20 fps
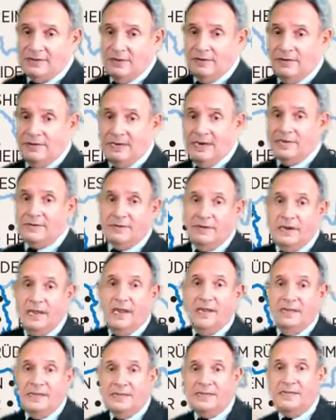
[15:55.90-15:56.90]
to the next one.
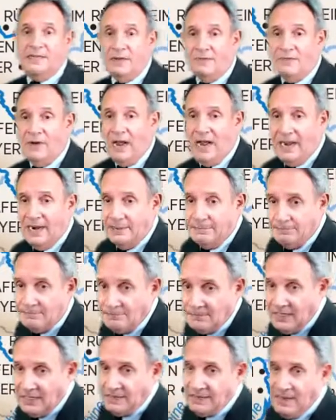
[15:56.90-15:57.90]
This is the Rhine,
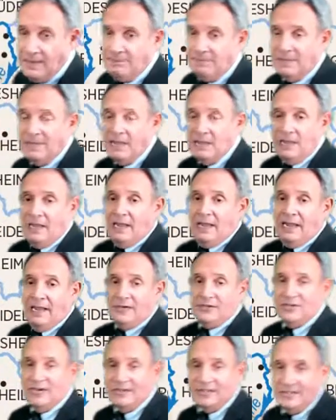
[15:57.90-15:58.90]
okay?
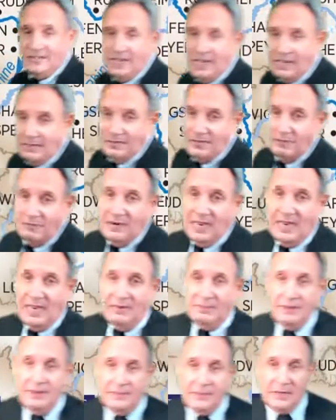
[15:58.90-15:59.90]
And check this out, the Rhine River,